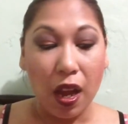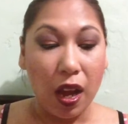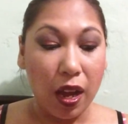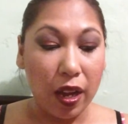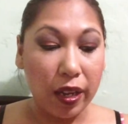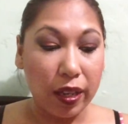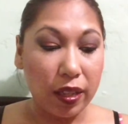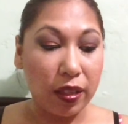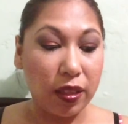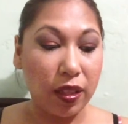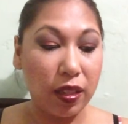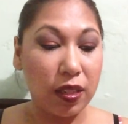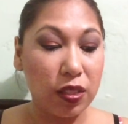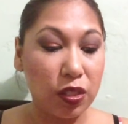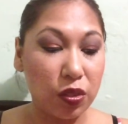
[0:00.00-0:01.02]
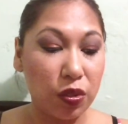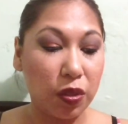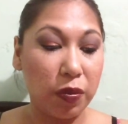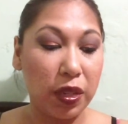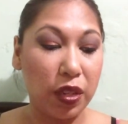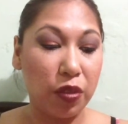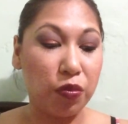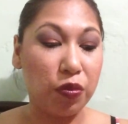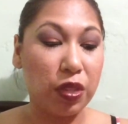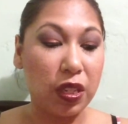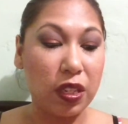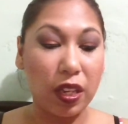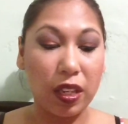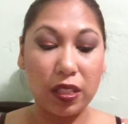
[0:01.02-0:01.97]
And I can think this is gonna make a really
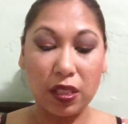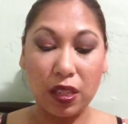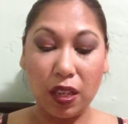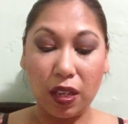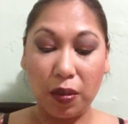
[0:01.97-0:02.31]
nice kind